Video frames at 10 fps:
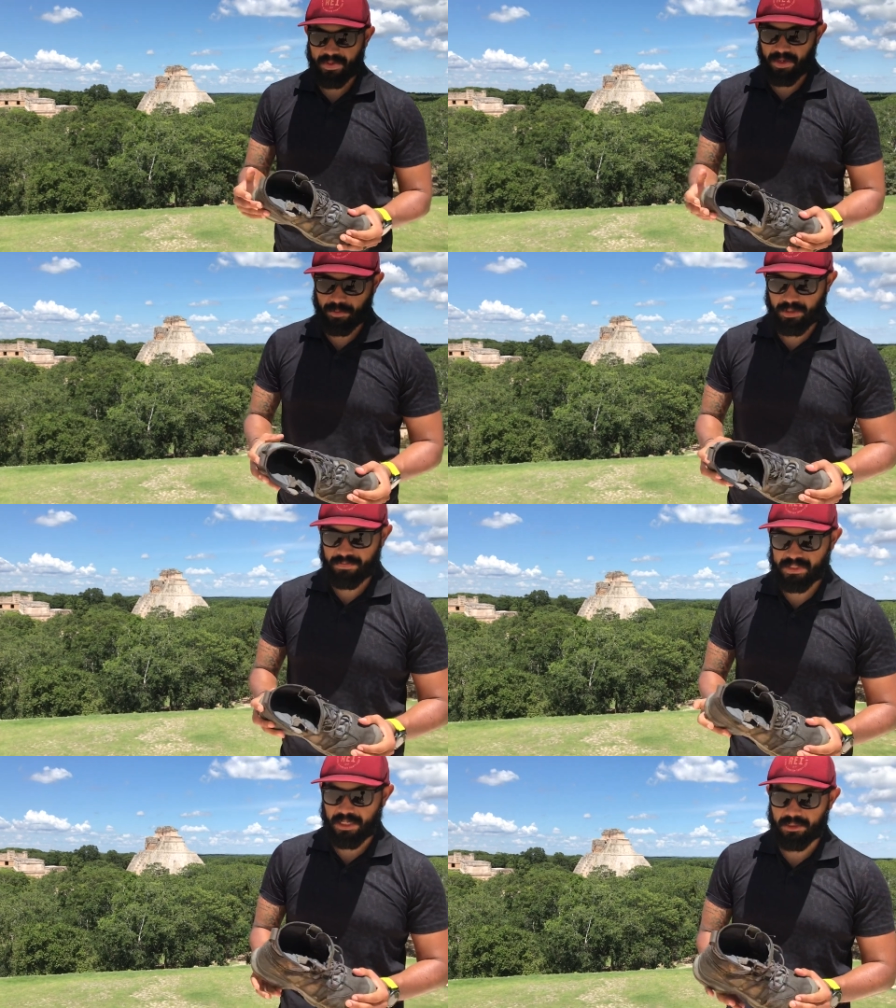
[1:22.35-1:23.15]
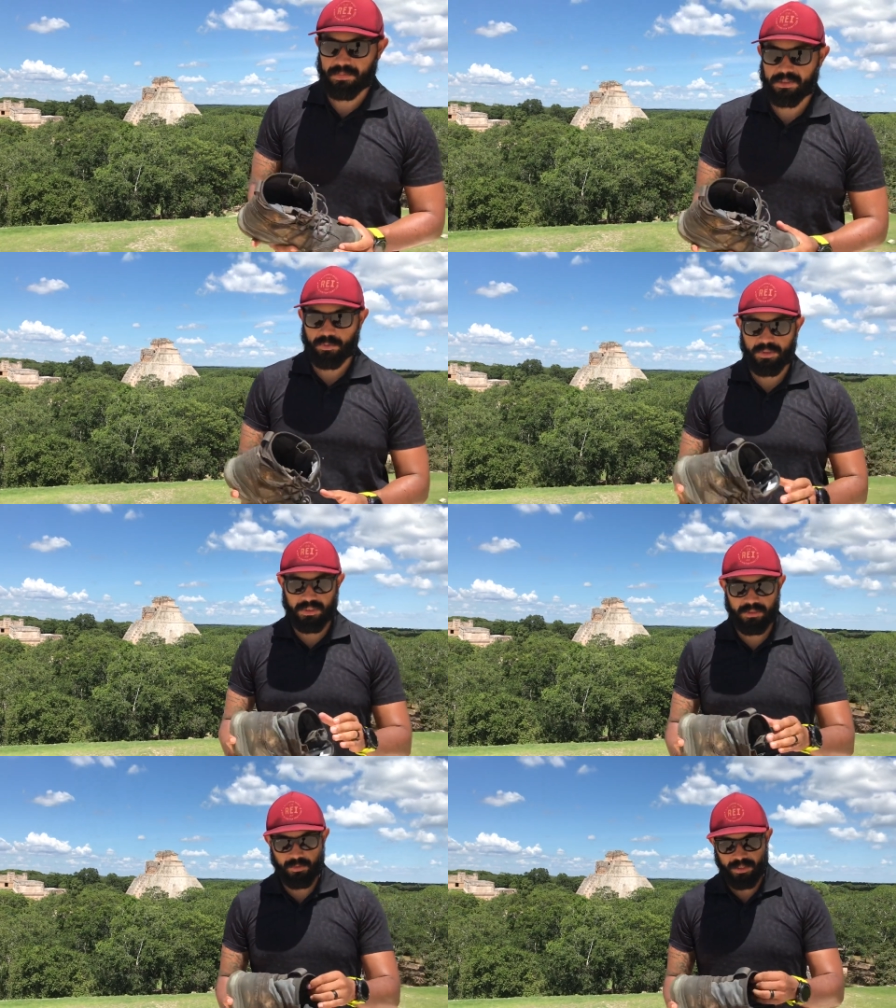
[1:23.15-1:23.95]
I really love Salomon, which
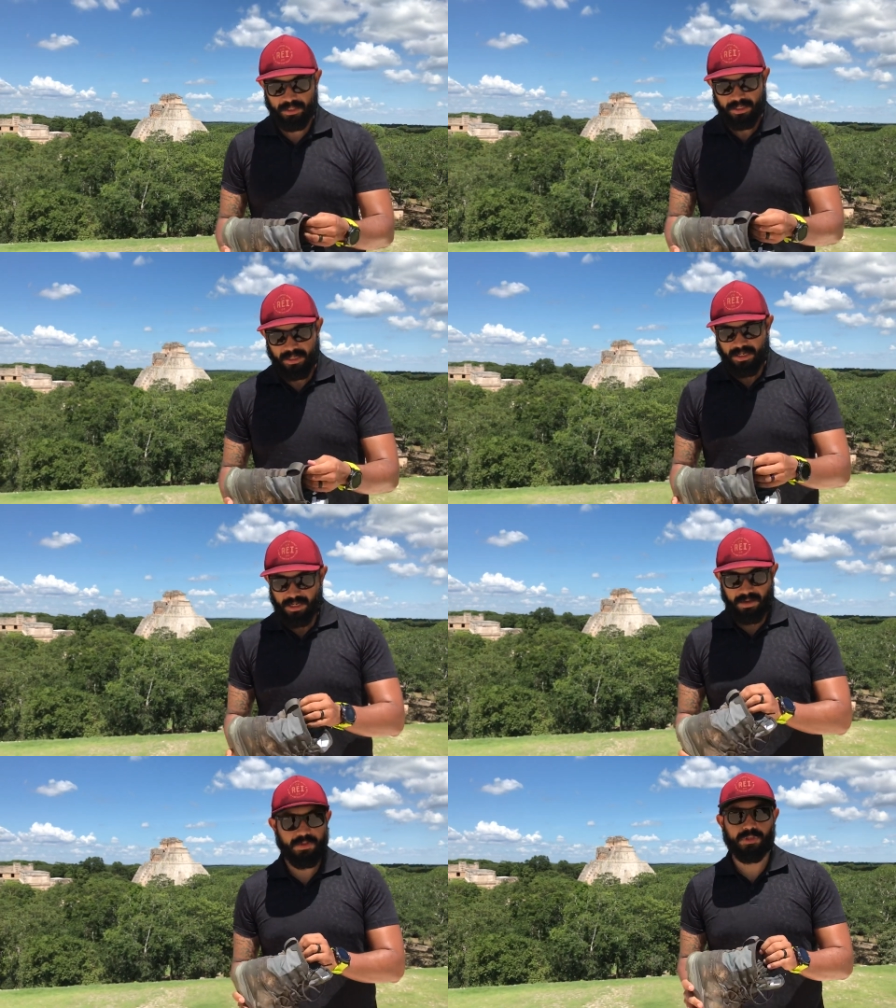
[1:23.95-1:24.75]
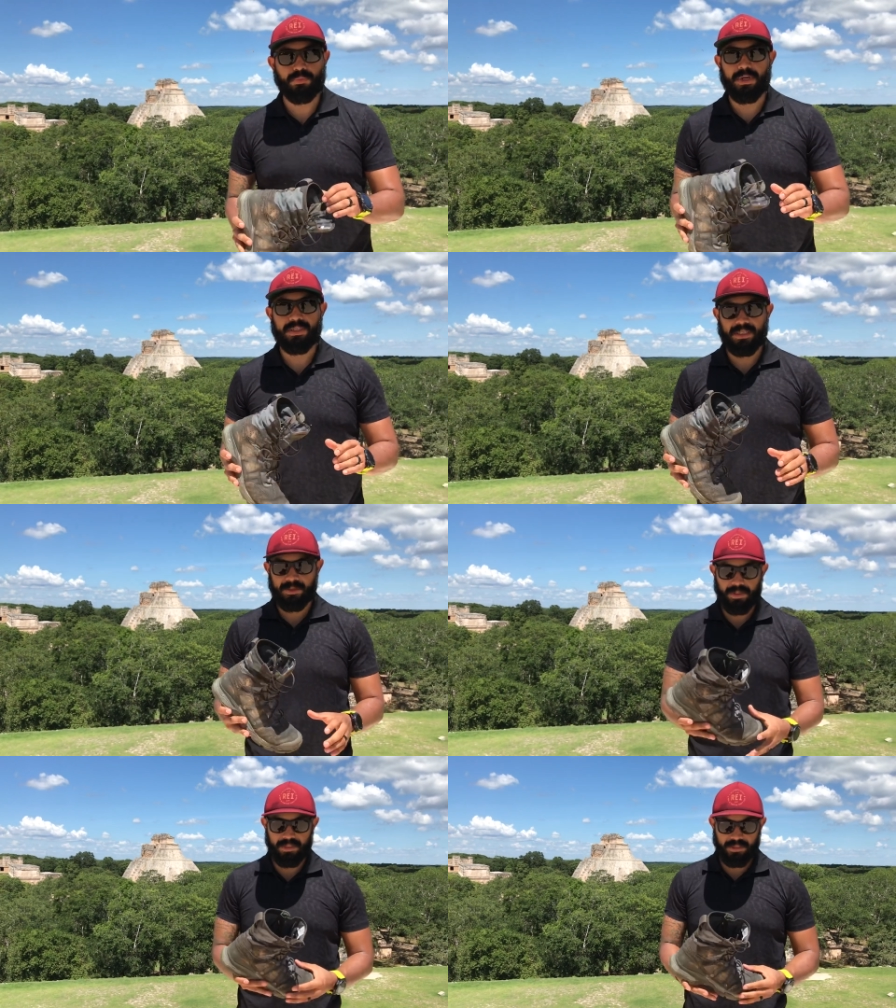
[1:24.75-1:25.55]
is why I'm very surprised that I
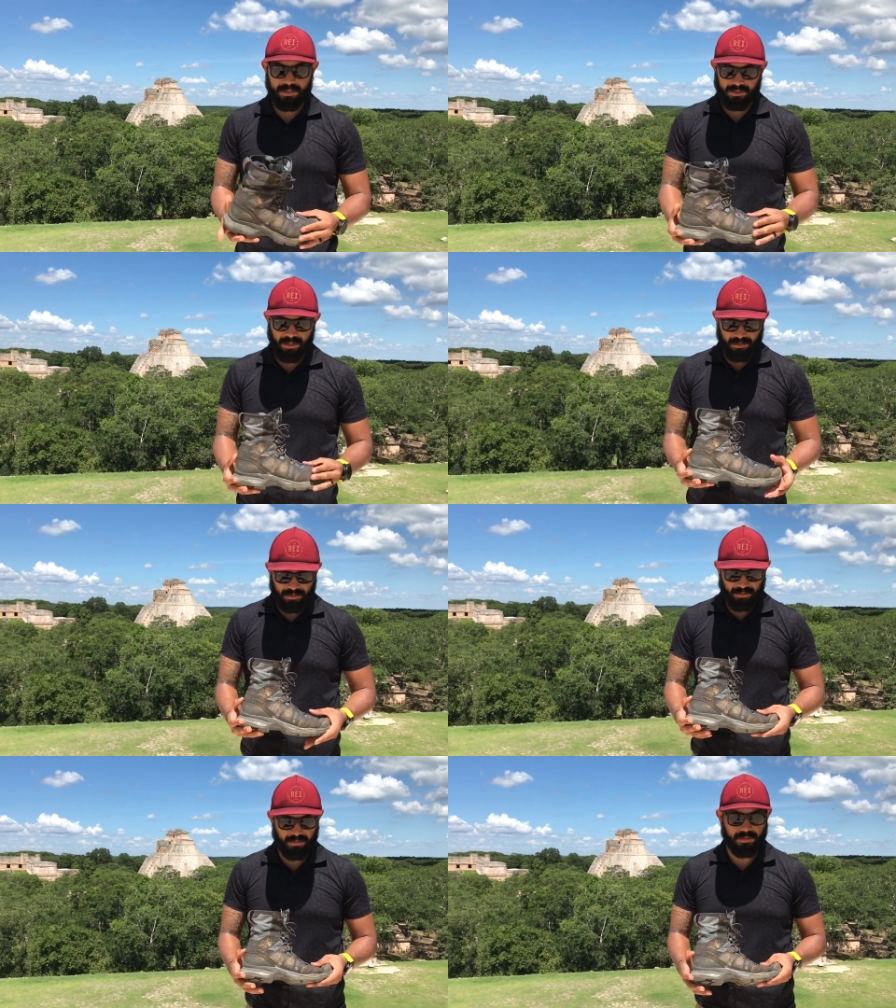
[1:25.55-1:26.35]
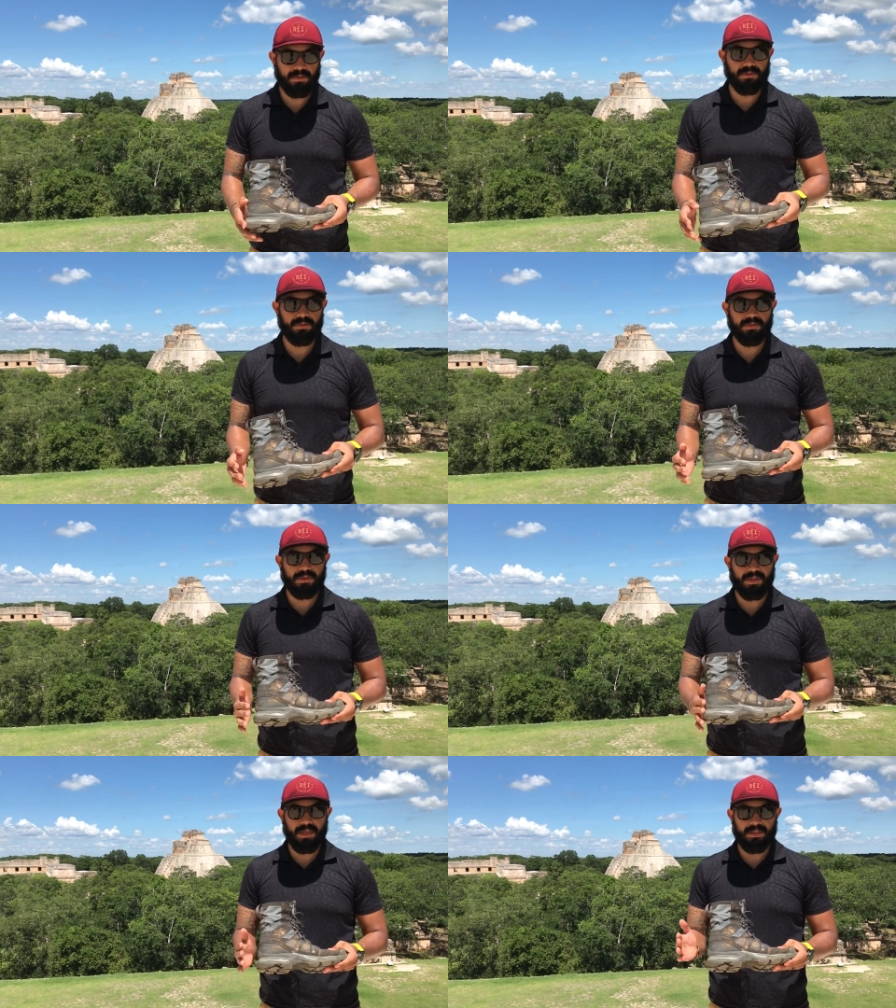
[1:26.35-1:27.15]
waited this long to
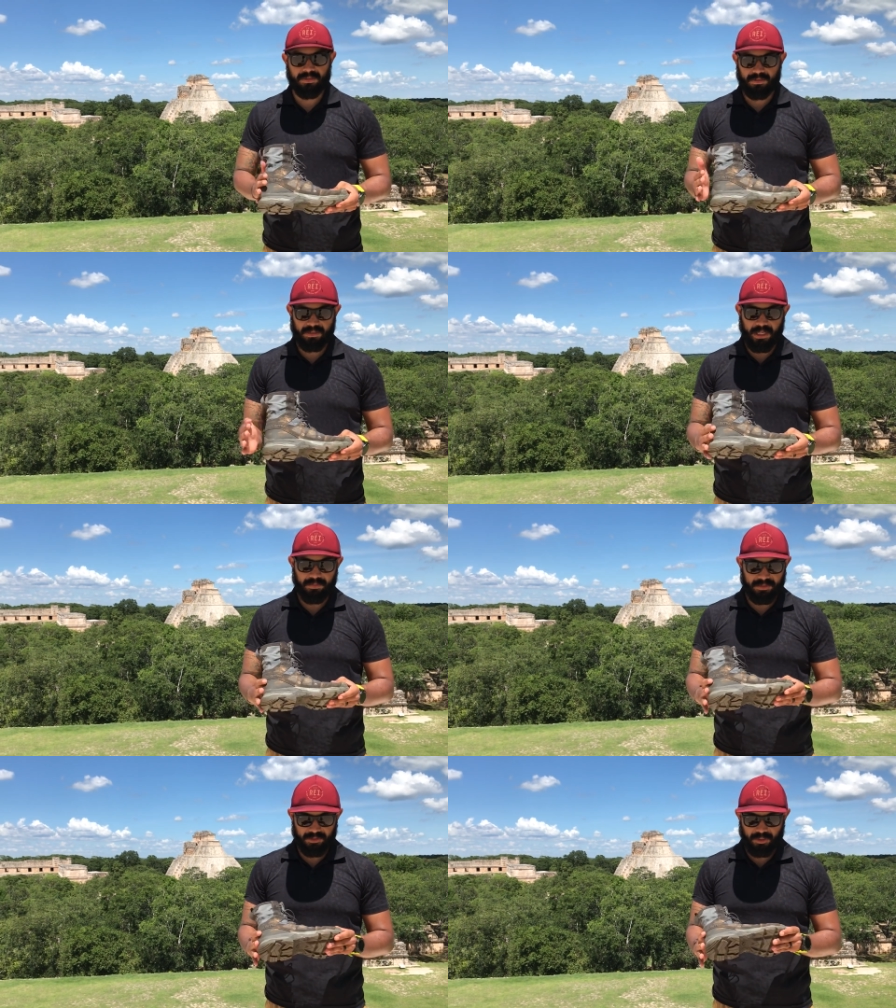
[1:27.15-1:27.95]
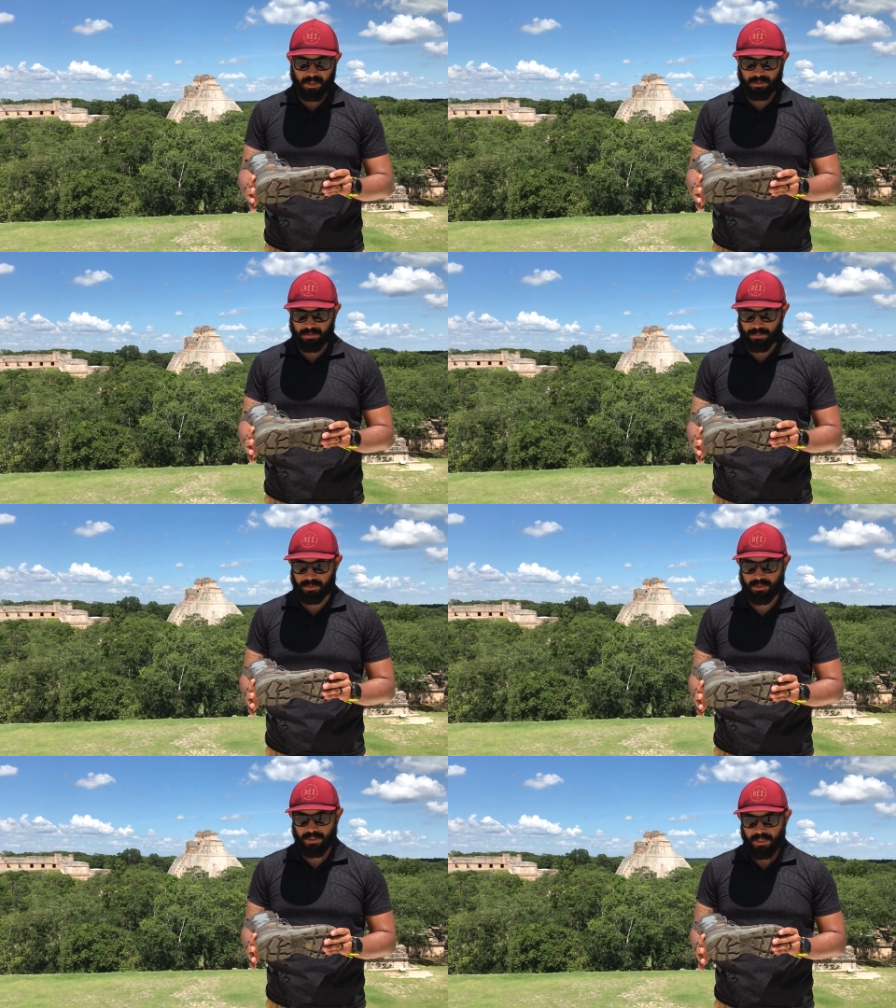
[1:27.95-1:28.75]
get Salomon's jungle boot.